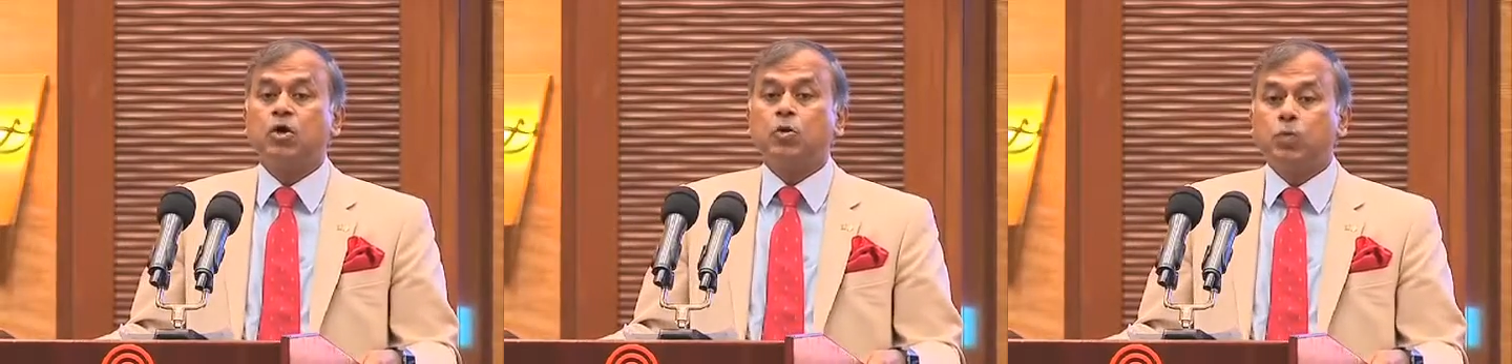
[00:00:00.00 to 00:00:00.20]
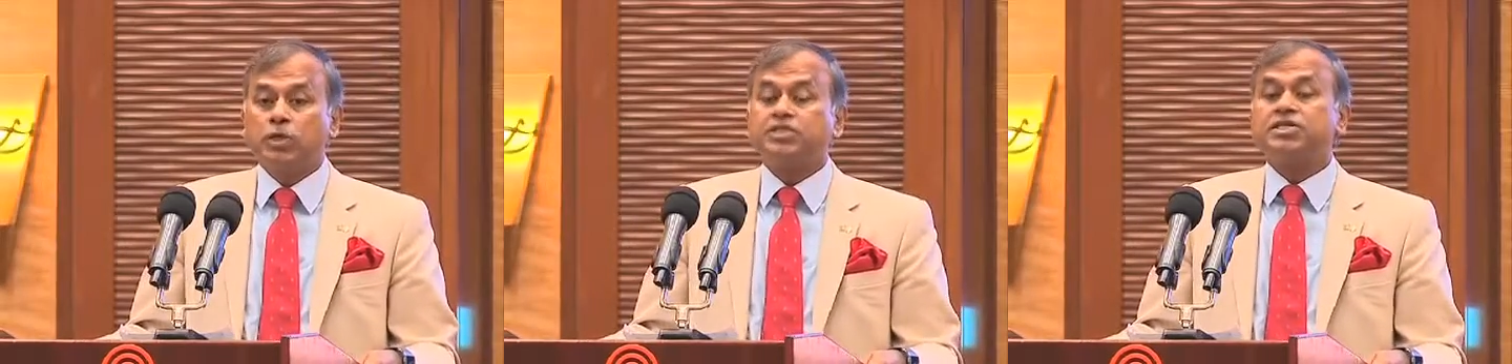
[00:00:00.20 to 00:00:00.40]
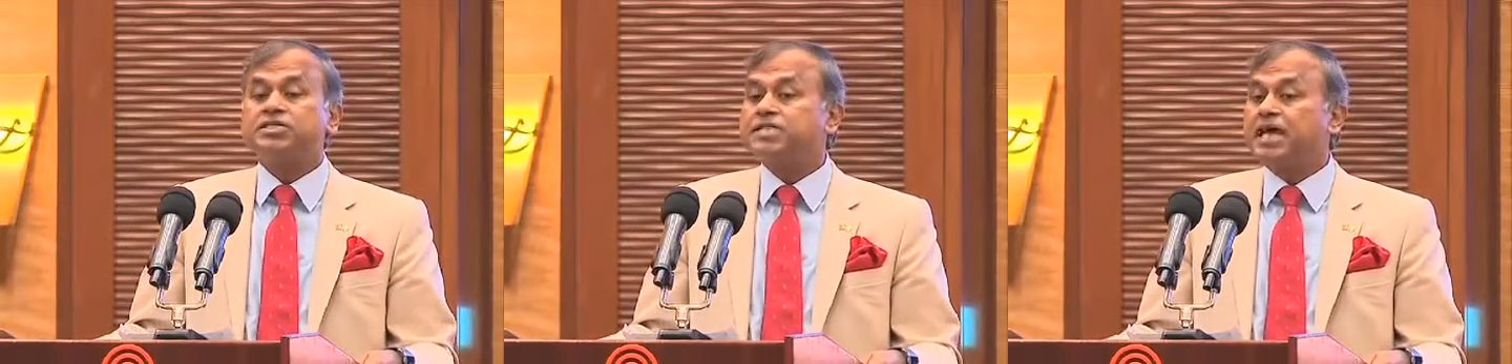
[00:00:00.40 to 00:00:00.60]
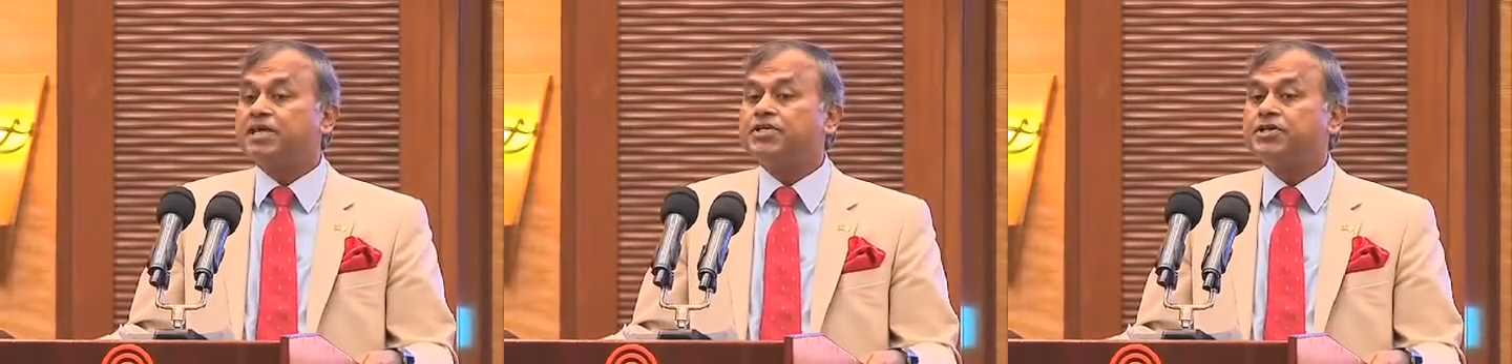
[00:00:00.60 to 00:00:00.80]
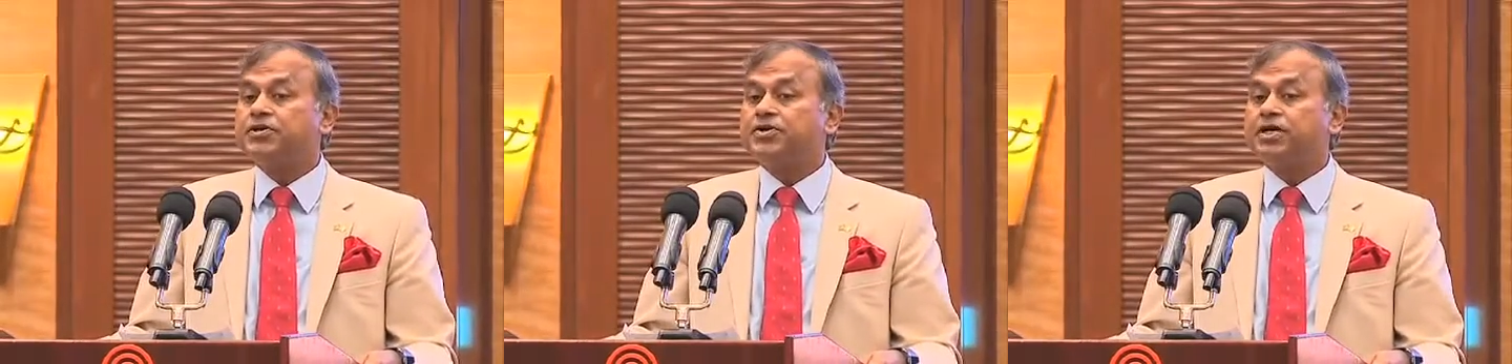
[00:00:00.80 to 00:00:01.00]
which is
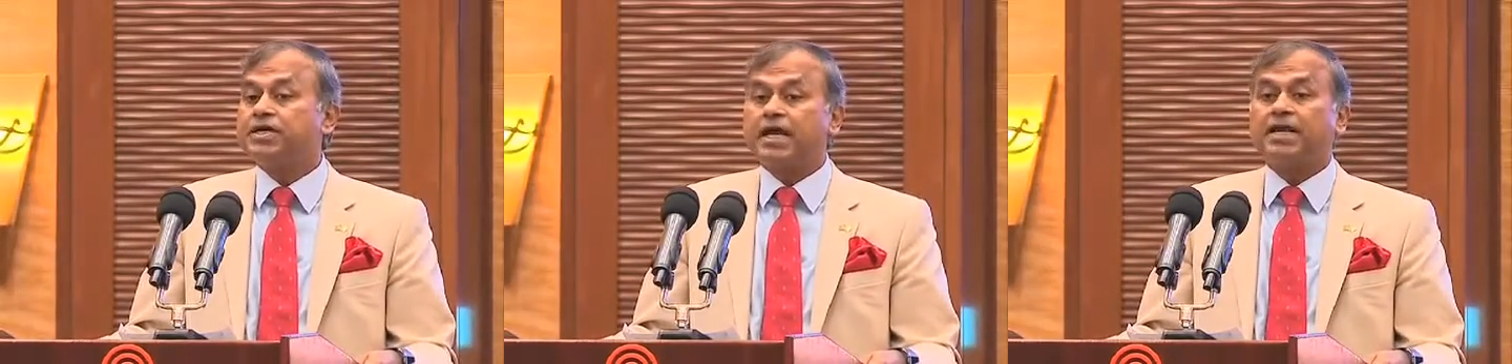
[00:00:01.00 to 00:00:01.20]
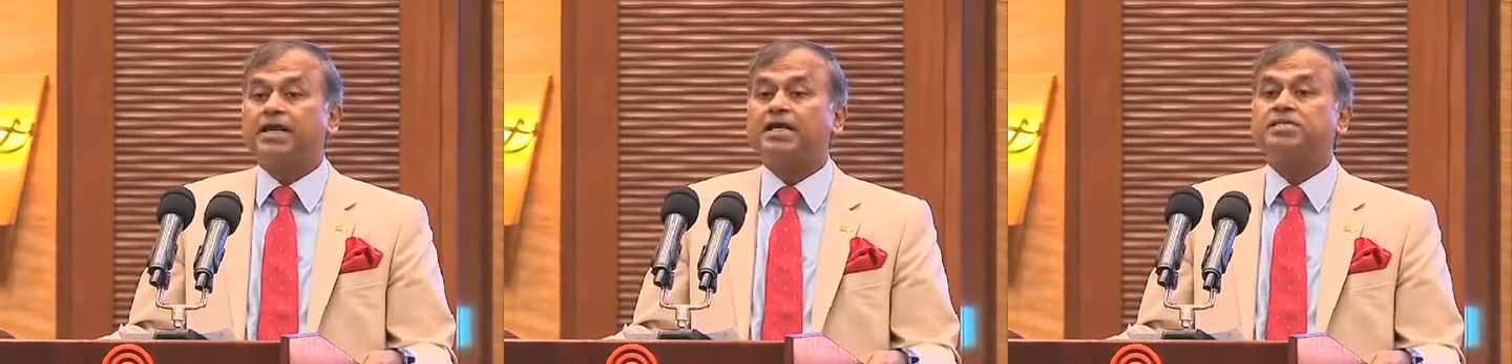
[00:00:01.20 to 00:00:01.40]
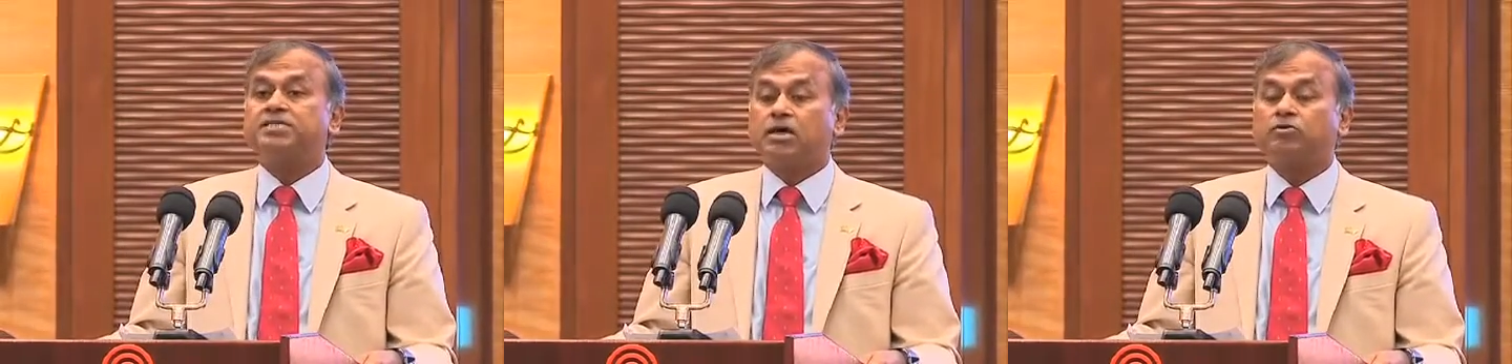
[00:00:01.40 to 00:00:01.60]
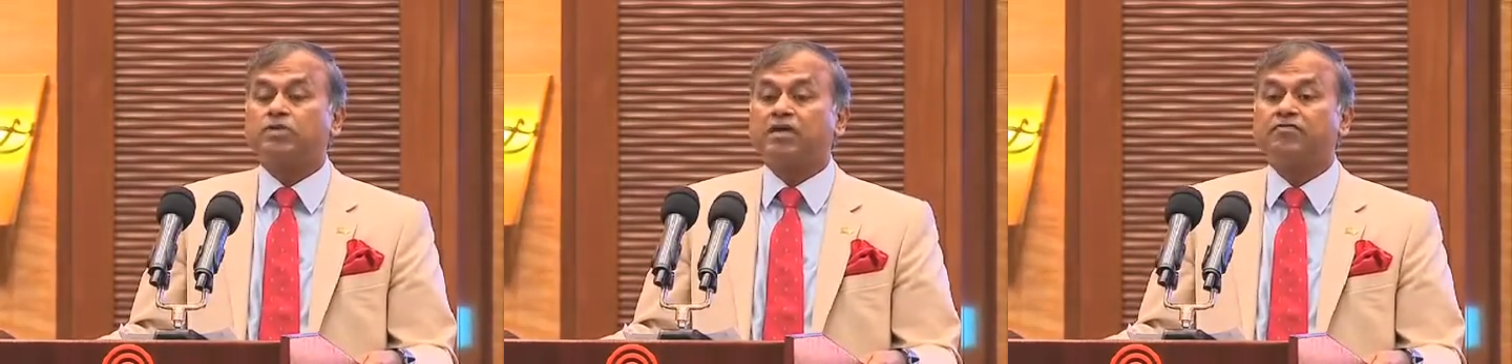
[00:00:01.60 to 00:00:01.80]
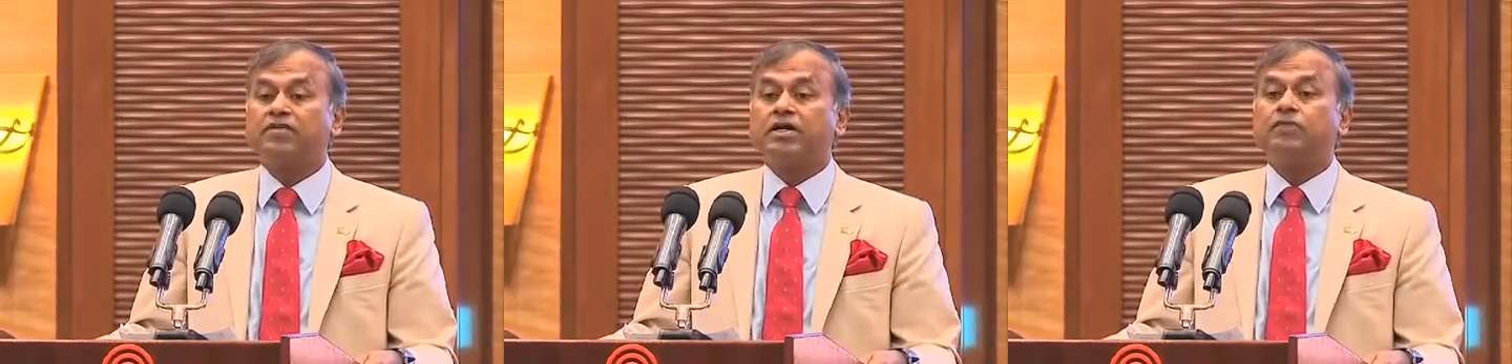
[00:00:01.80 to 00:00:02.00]
Nigeria, Kenya, and South
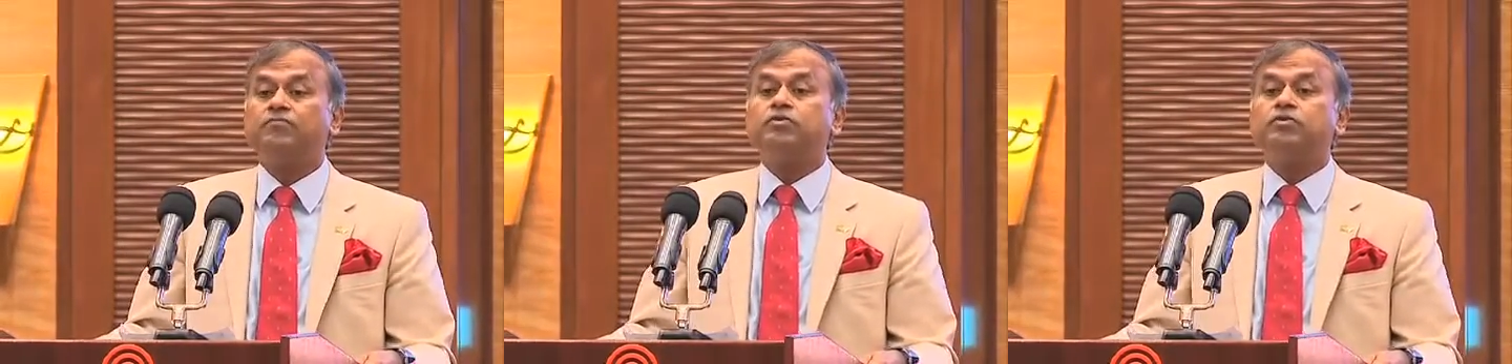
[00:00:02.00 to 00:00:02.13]
Africa,